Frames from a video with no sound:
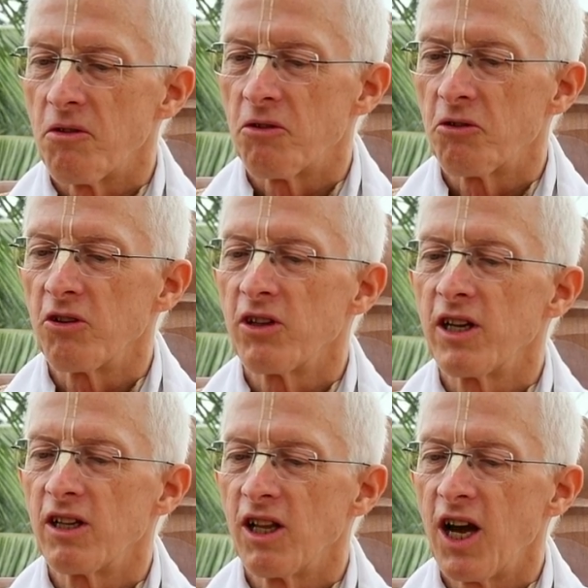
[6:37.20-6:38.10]

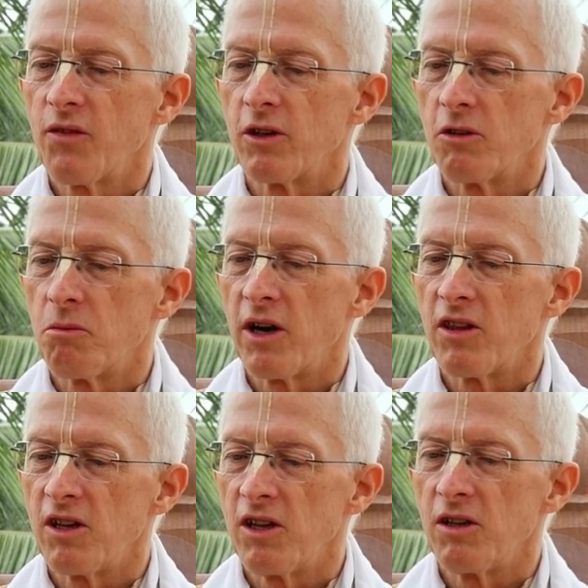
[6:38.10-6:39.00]
thoroughly enlivened by
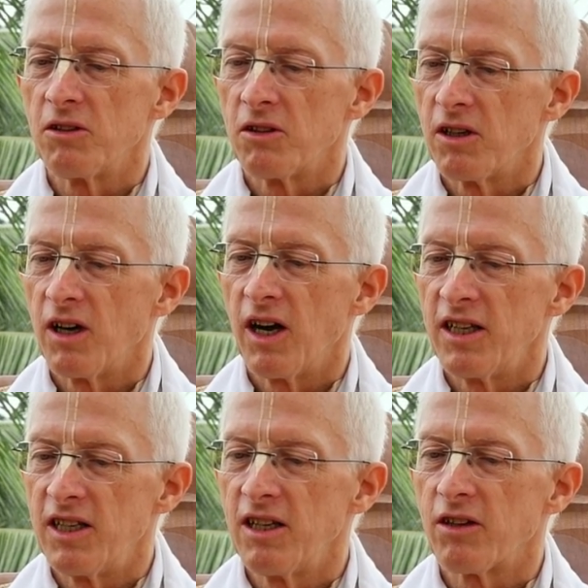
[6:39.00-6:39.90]
the
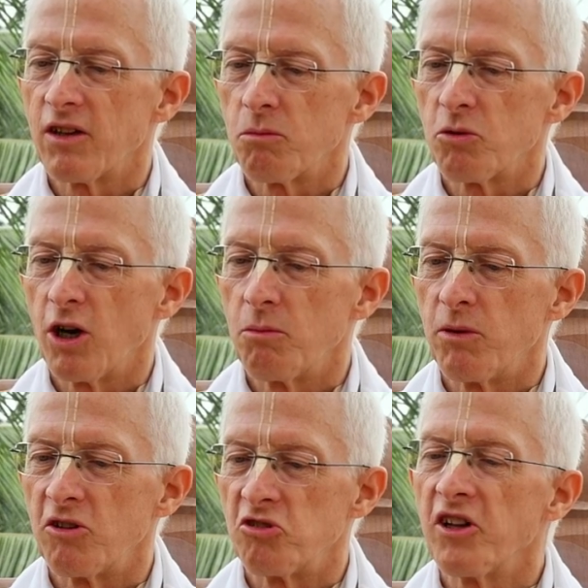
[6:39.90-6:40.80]
idea that
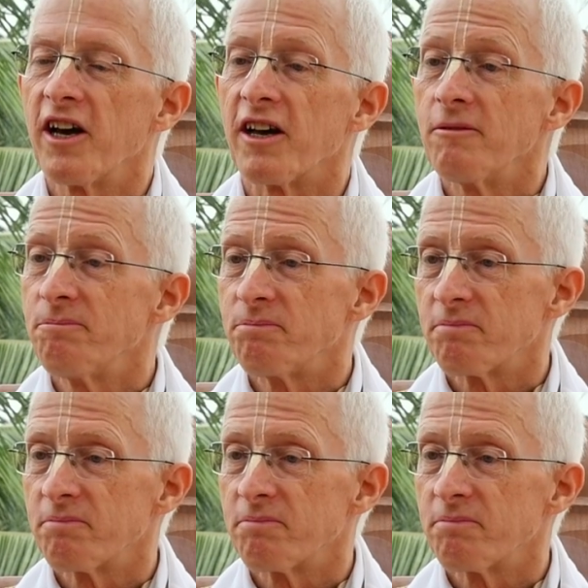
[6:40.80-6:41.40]
Prabhupada said.